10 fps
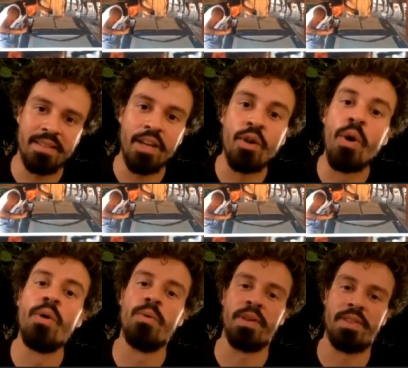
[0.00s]

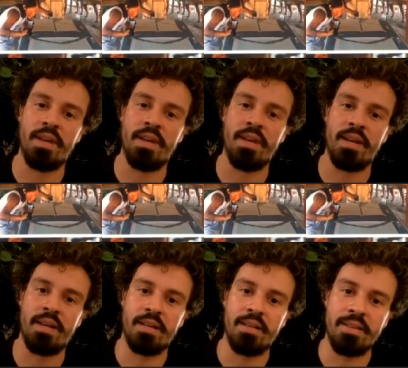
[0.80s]
go with
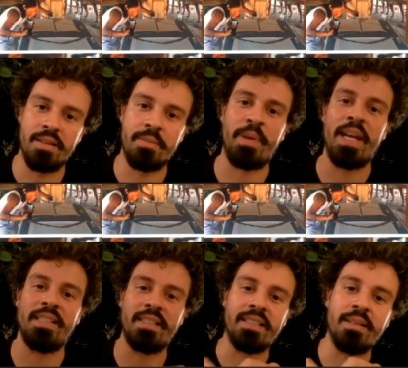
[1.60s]
their
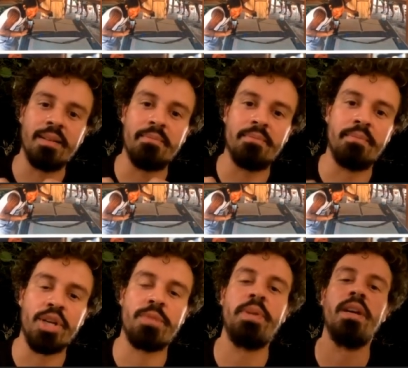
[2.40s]
painting
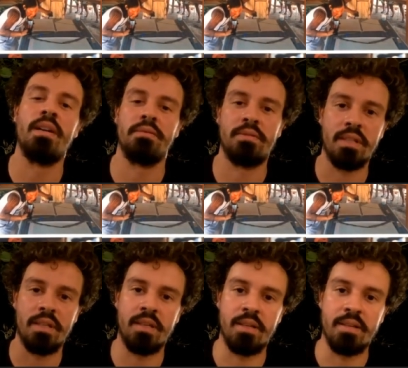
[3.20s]
much beyond
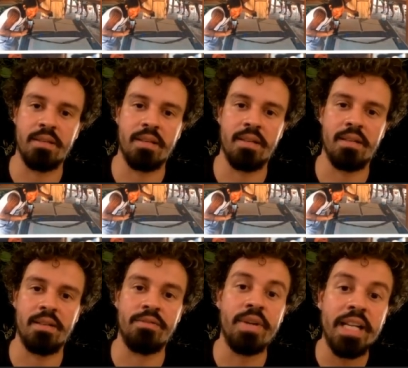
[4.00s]
the
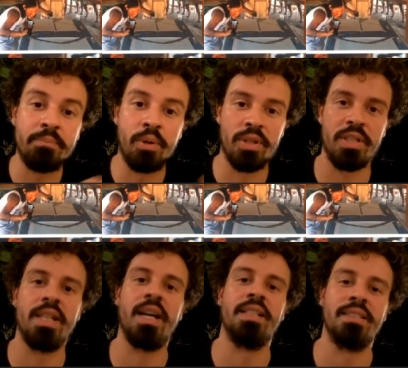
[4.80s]
red
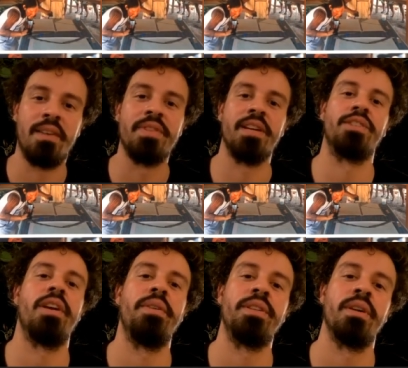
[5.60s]
borderline of their
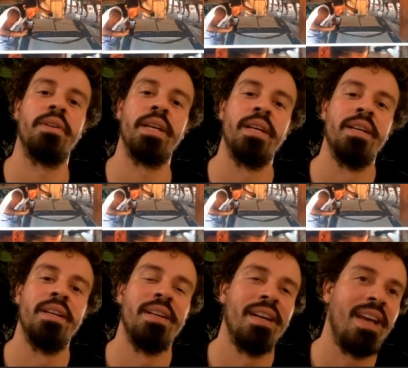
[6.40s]
territory.
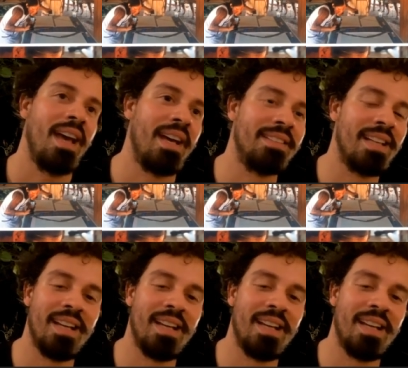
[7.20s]
And